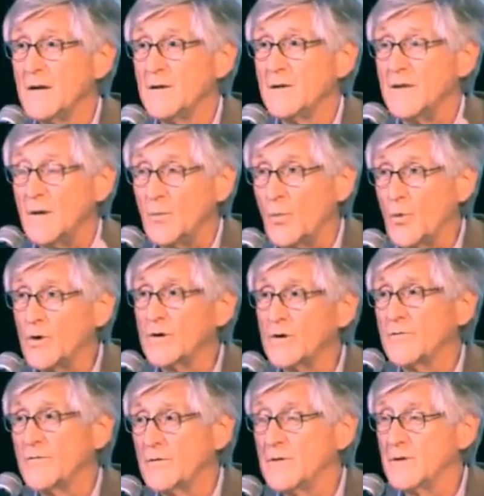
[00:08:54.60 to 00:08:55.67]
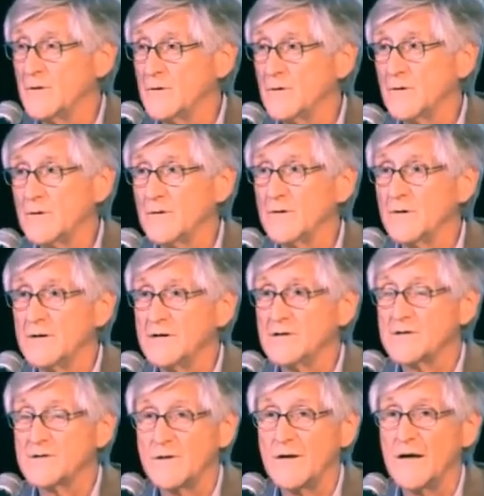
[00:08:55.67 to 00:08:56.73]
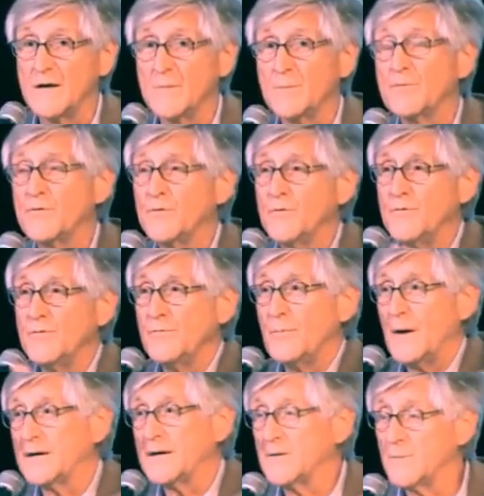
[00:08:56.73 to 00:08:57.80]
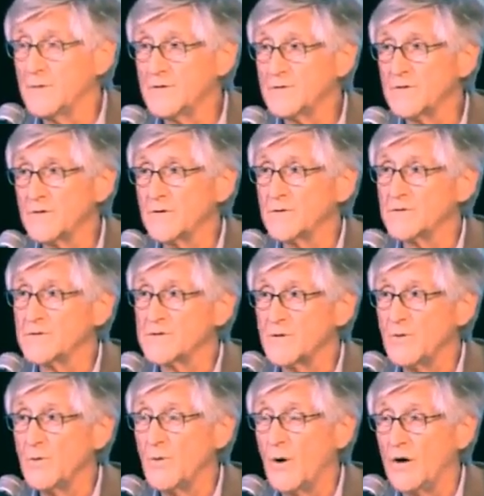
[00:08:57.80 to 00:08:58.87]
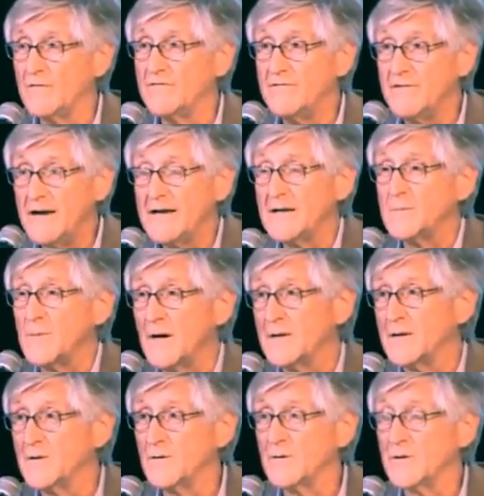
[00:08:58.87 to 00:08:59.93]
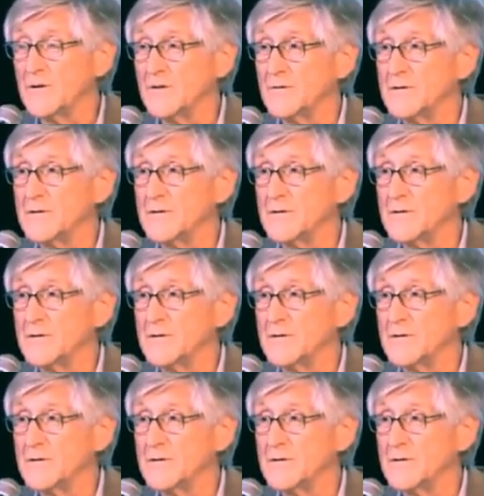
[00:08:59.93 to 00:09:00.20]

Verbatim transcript: that work for the nuclear industry and approved by commissioners who are vetted by the nuclear